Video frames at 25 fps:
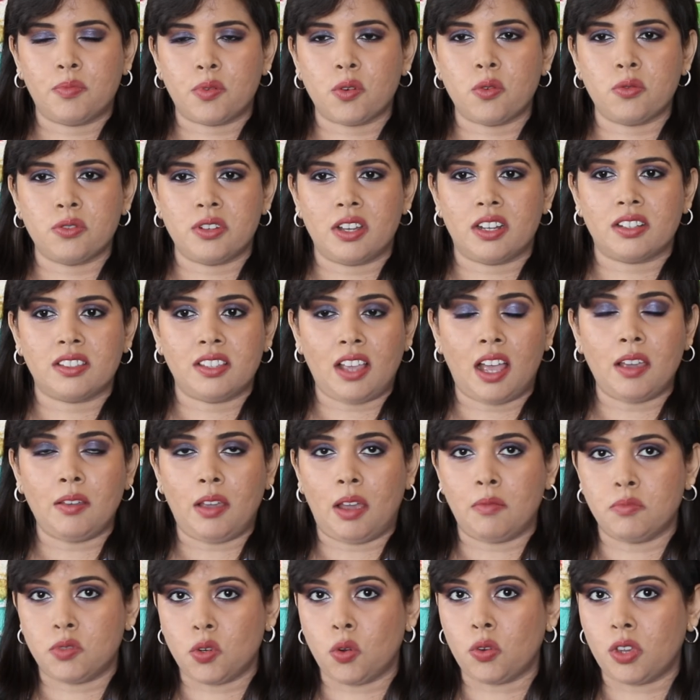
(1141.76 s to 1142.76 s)
products.
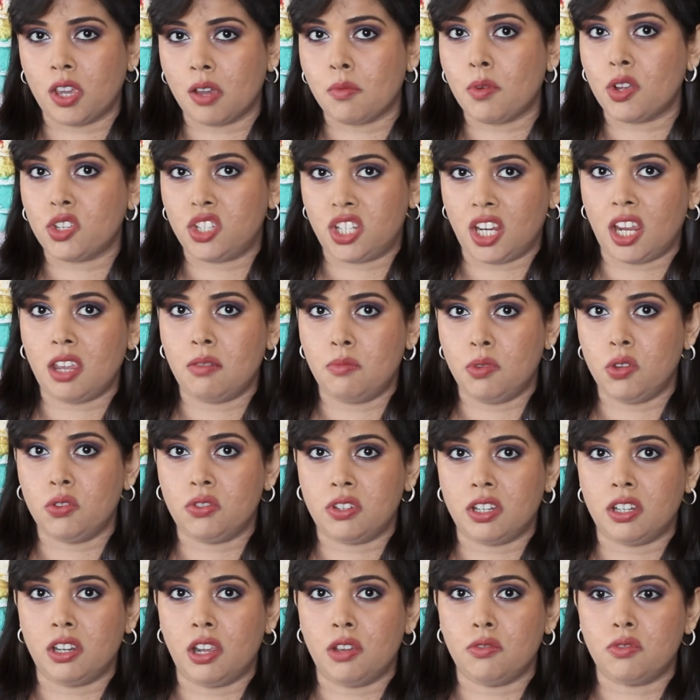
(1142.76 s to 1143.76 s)
I'm talking about J
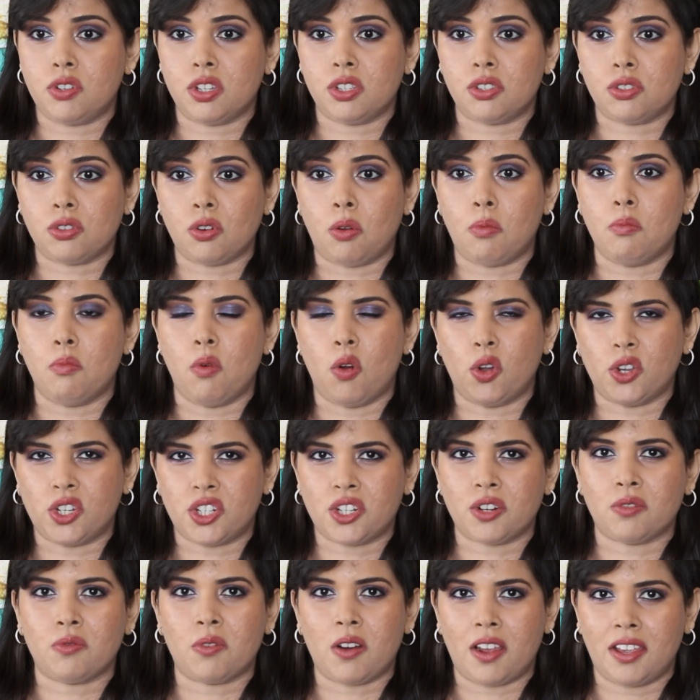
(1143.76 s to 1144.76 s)
Beauty lotions, not
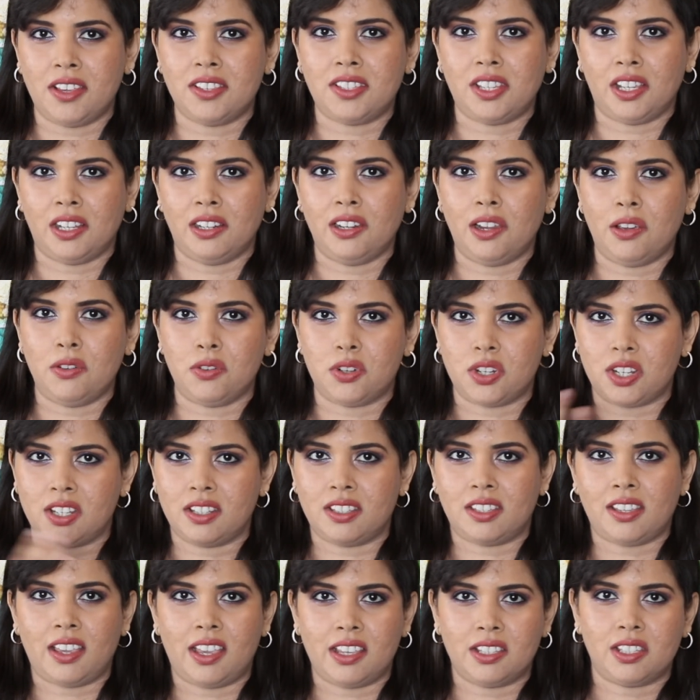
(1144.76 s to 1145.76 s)
moisturizing
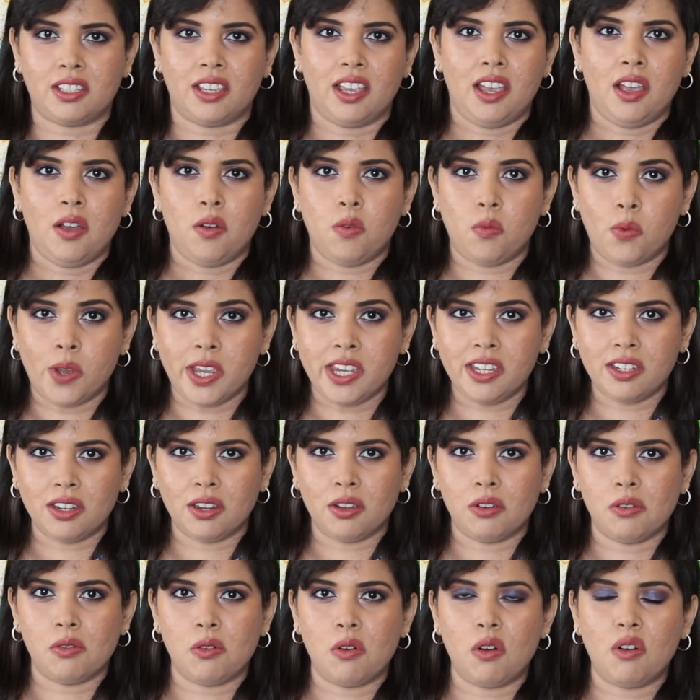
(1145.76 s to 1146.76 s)
lotions as we
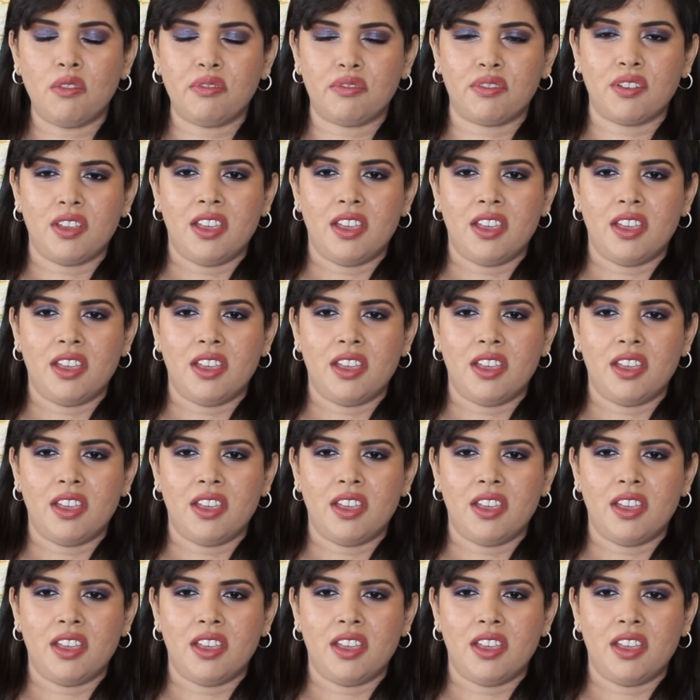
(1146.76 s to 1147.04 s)
know of.